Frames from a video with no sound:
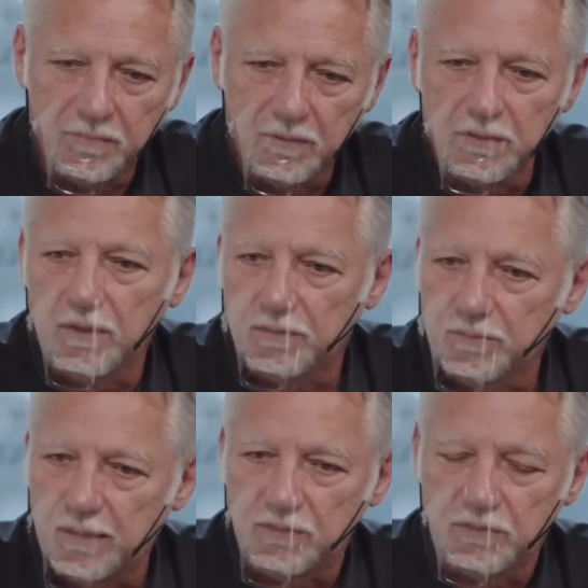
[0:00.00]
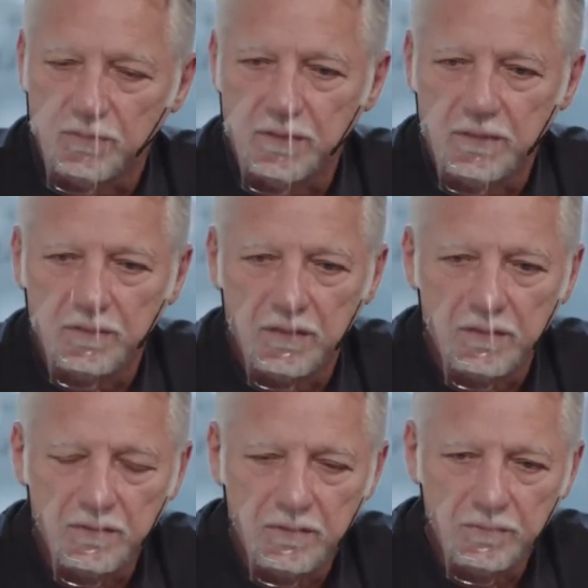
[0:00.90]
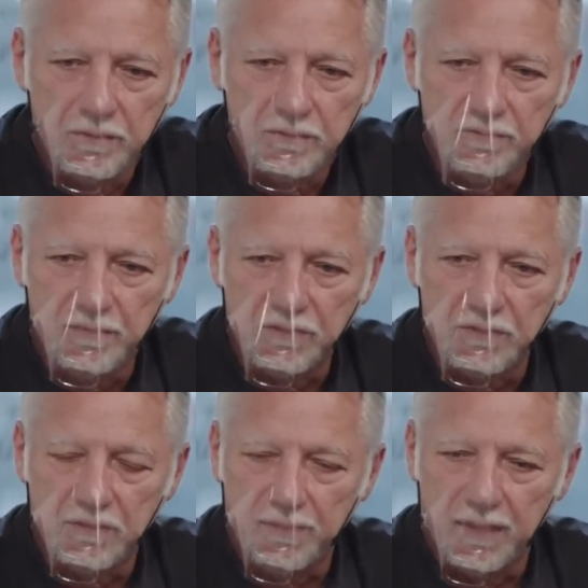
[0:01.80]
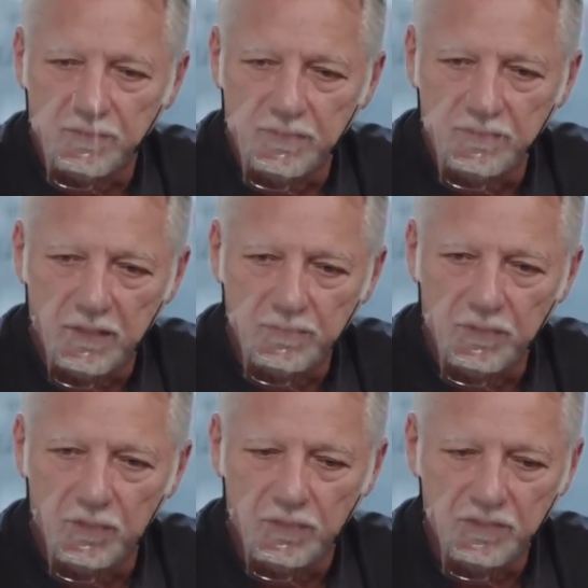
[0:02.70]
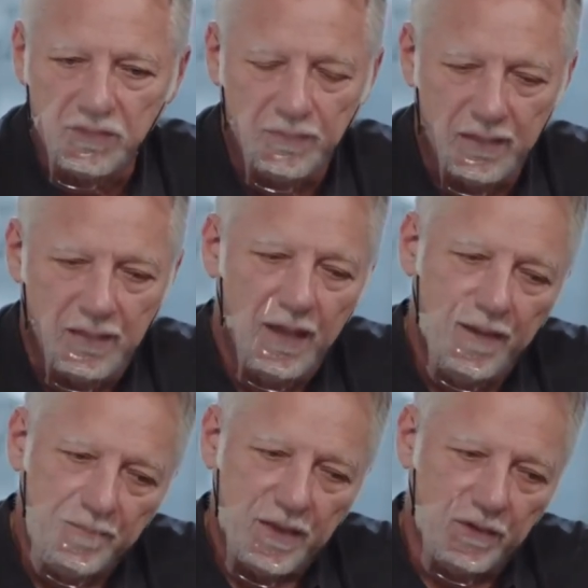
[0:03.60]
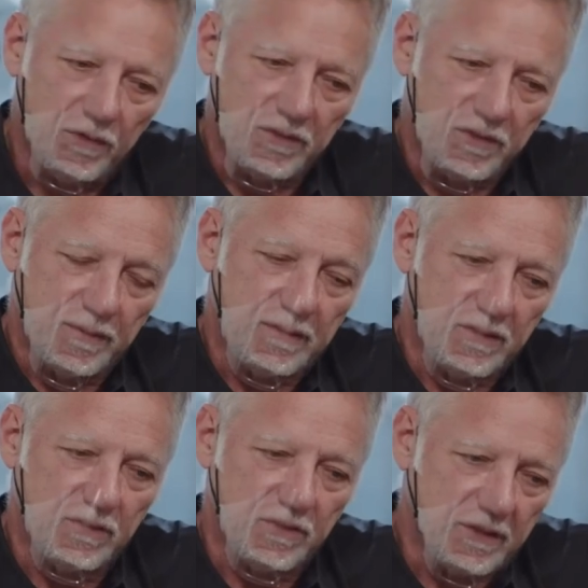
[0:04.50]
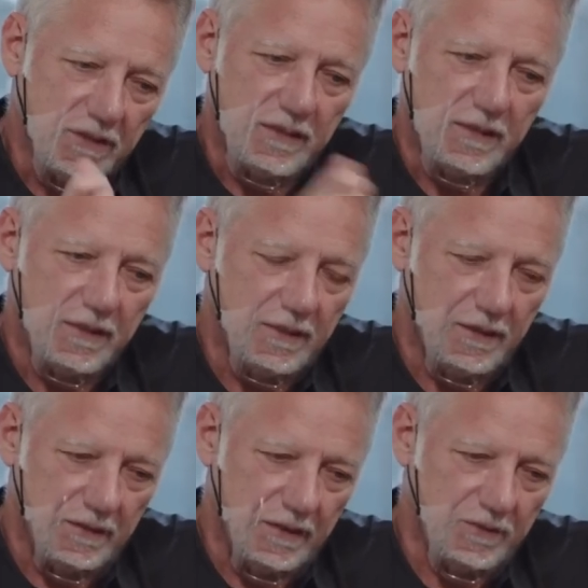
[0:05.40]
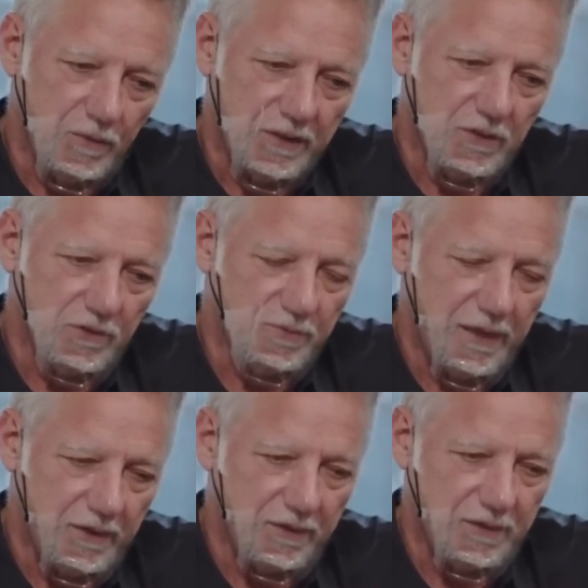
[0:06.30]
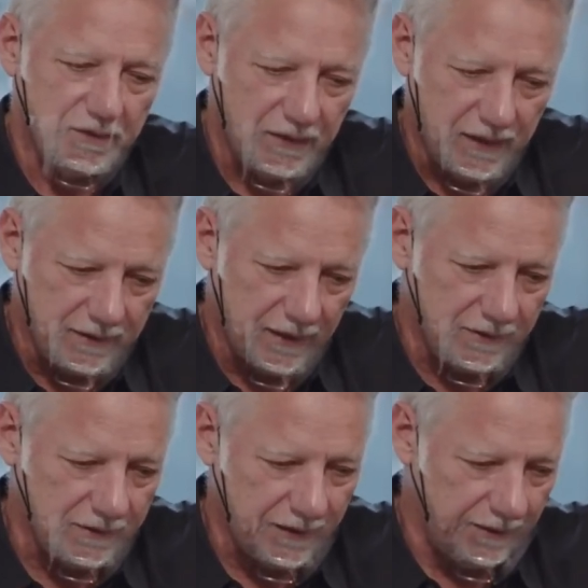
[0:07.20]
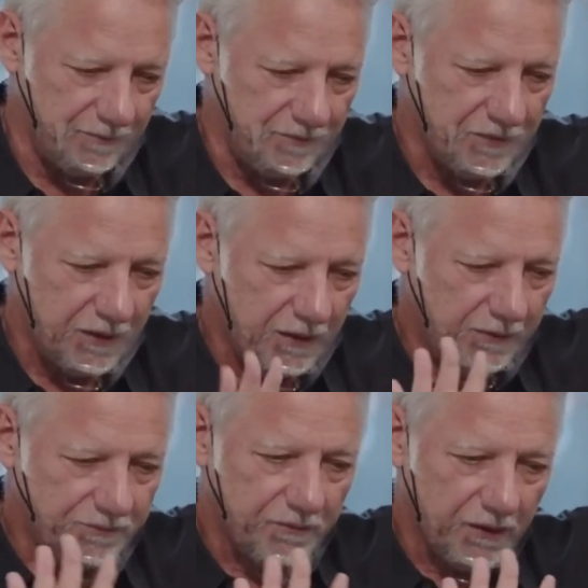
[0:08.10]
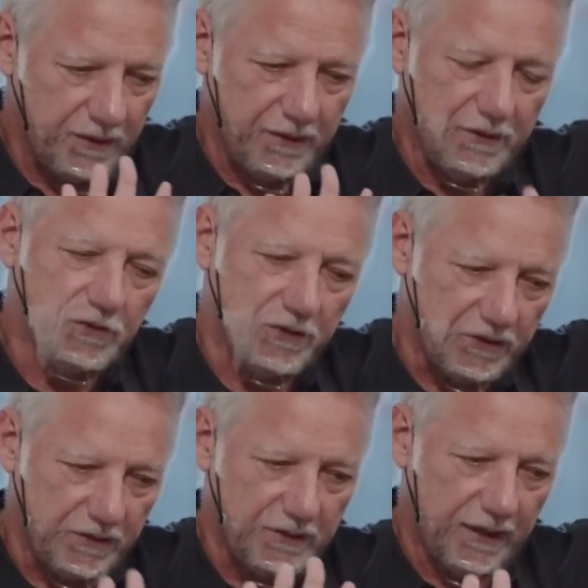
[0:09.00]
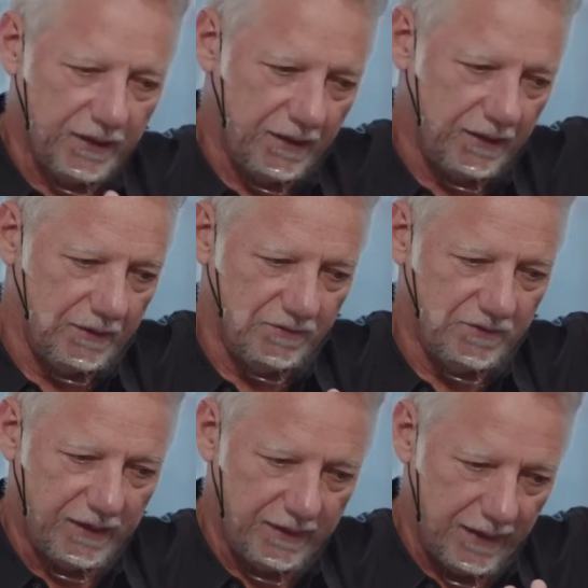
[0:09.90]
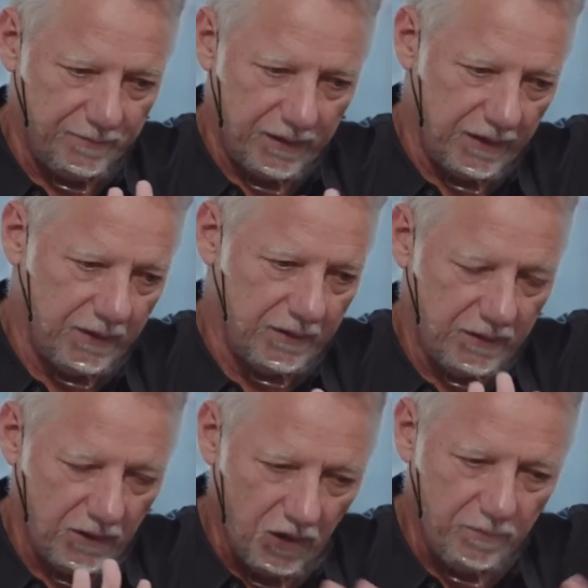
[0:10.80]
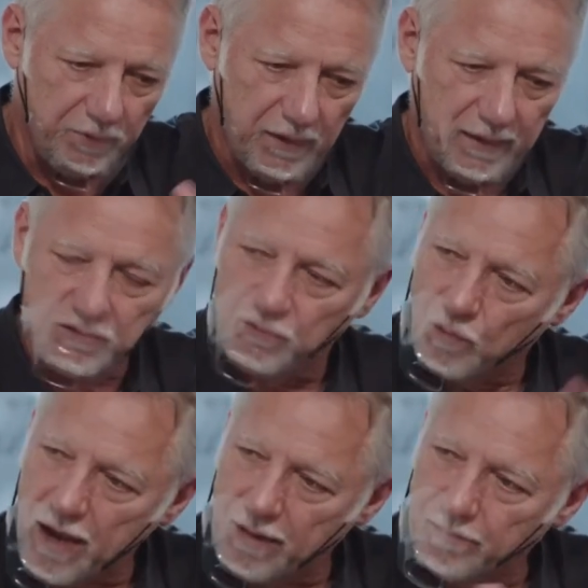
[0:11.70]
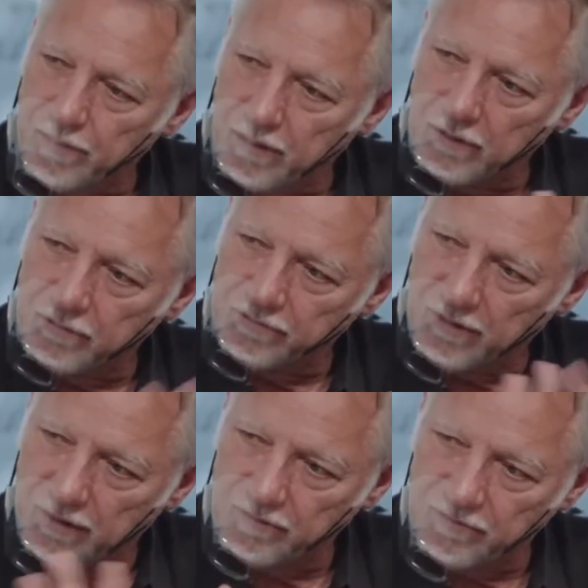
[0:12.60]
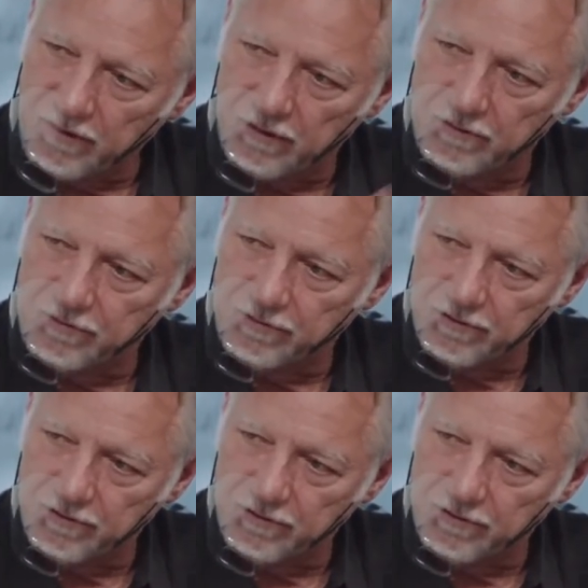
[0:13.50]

you mentioned you've mentioned in the past we've talked about Gordon Smith. Gordon Smith is interesting because he, as a West Coast painter, because he had that same interest in that kind of dynamic, complex web of